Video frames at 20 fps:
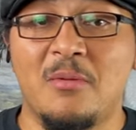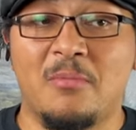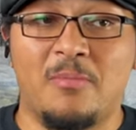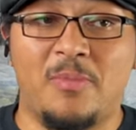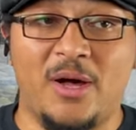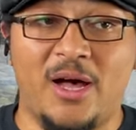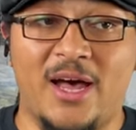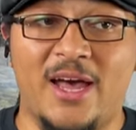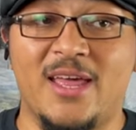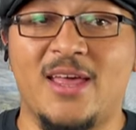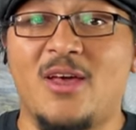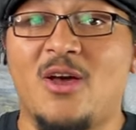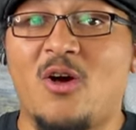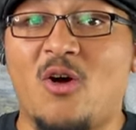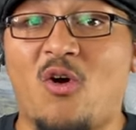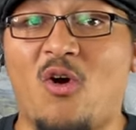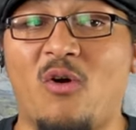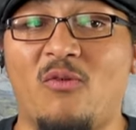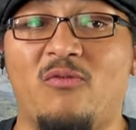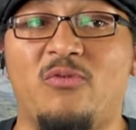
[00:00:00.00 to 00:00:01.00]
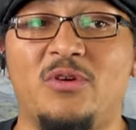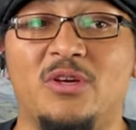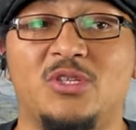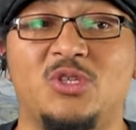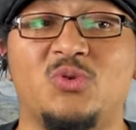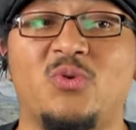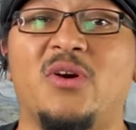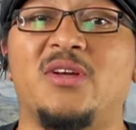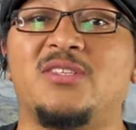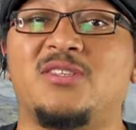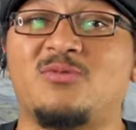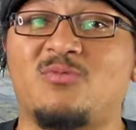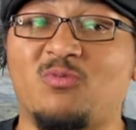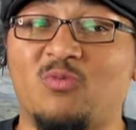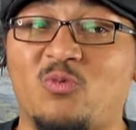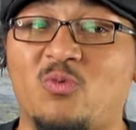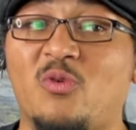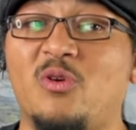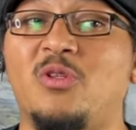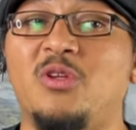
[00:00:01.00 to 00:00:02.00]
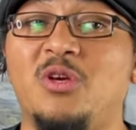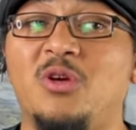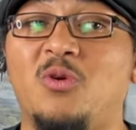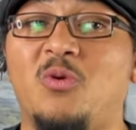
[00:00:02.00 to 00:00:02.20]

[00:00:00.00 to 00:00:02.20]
But hopefully you enjoyed some really